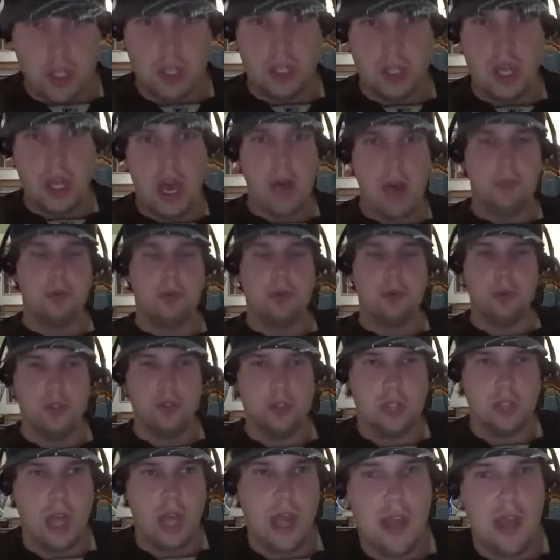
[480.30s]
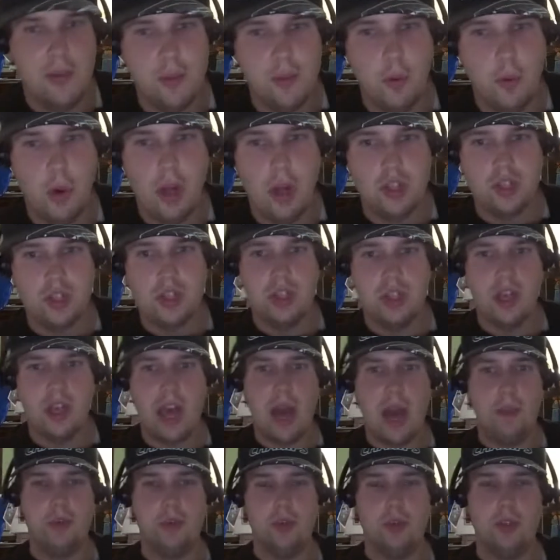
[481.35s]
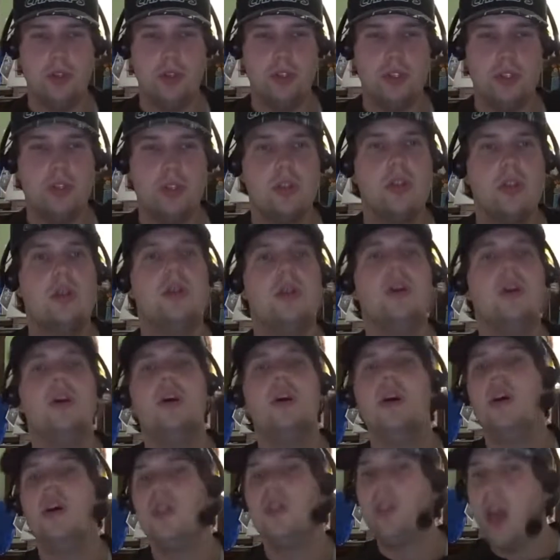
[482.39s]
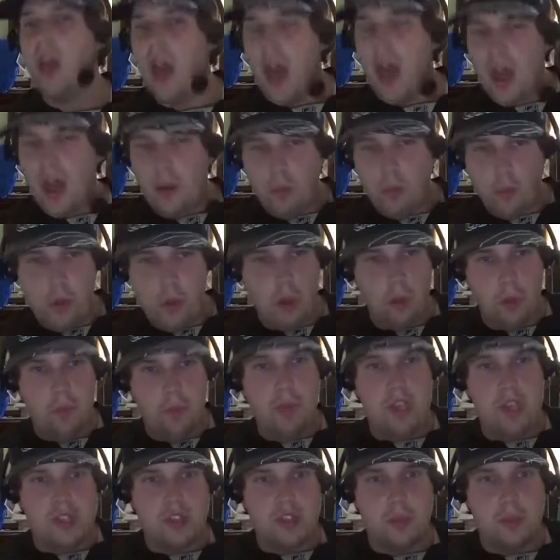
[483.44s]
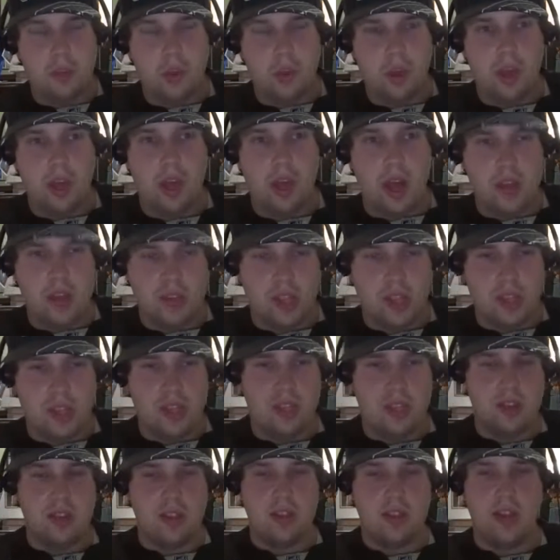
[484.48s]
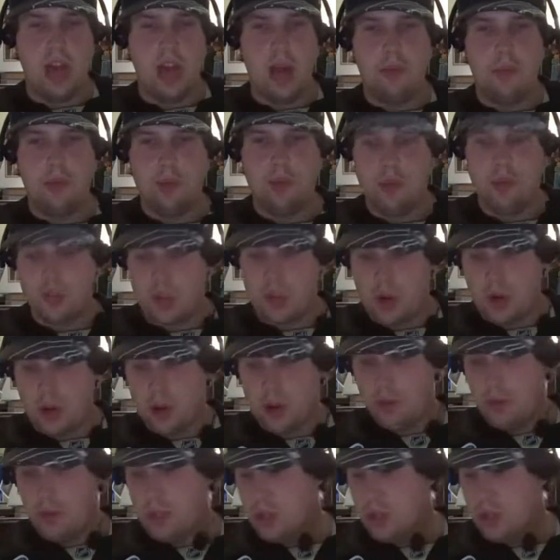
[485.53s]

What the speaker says: Capitals. I have the Washington Capitals that will miss the playoffs. I think the Capitals are going to